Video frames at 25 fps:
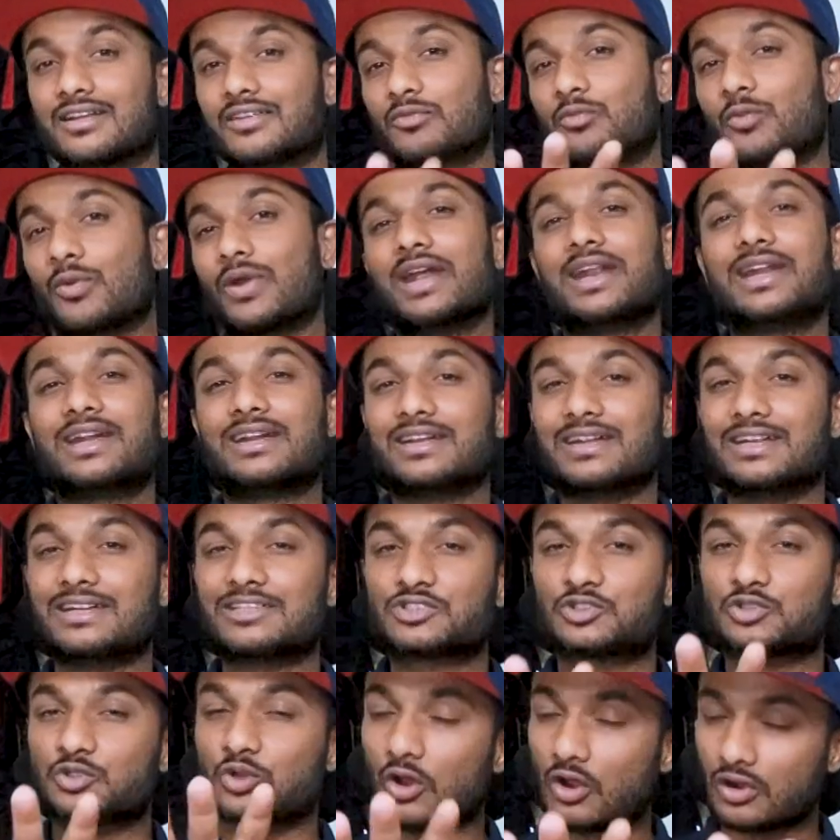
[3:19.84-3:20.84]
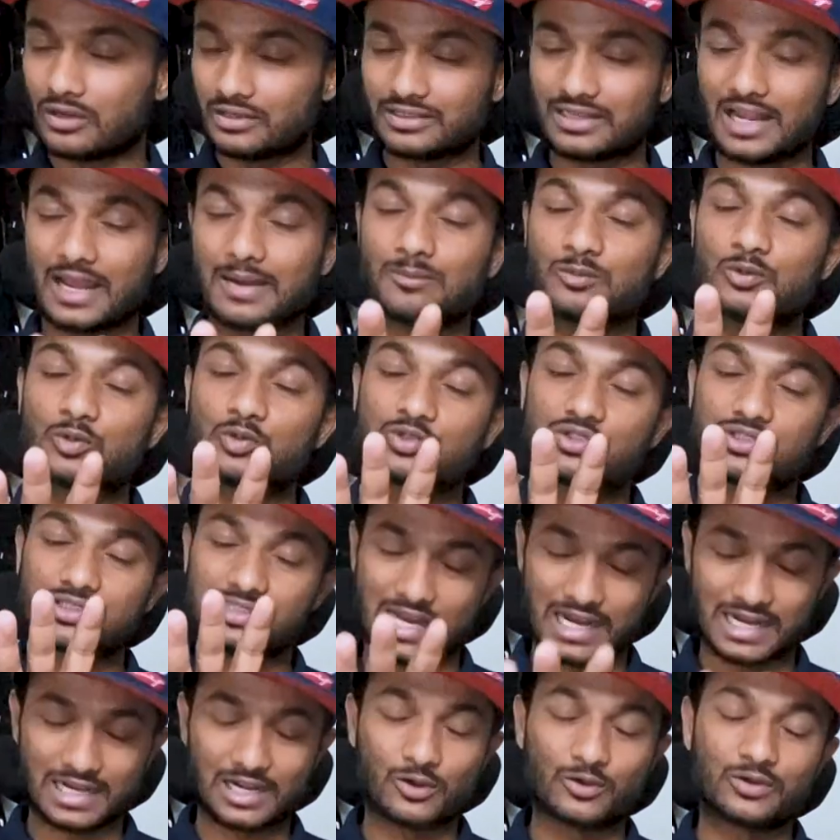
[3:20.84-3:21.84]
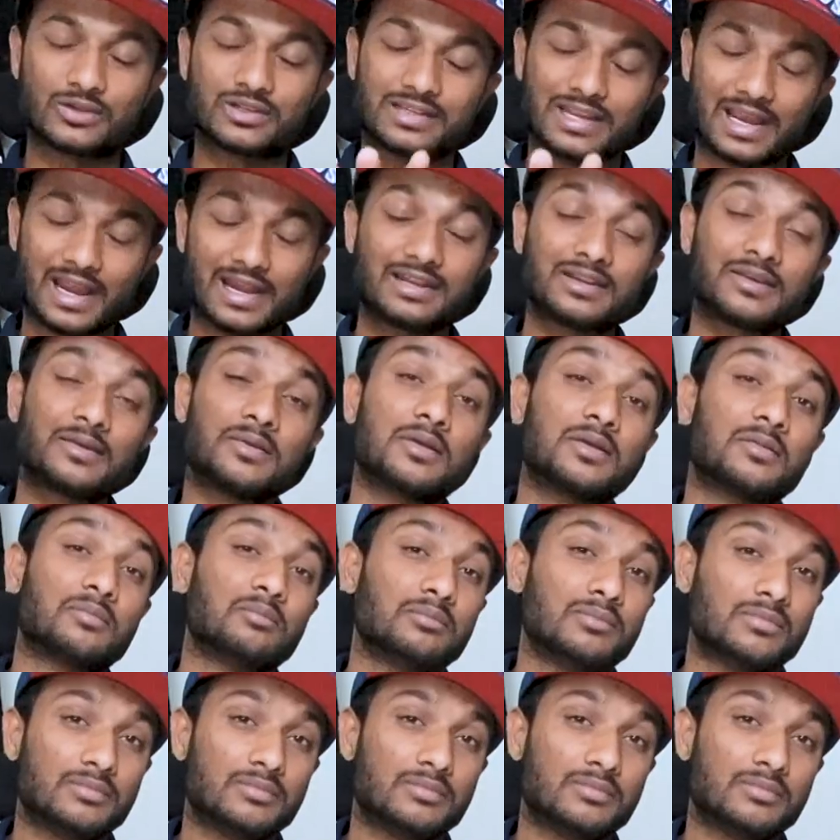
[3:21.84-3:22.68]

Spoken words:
Wait, it's not time to sign out yet,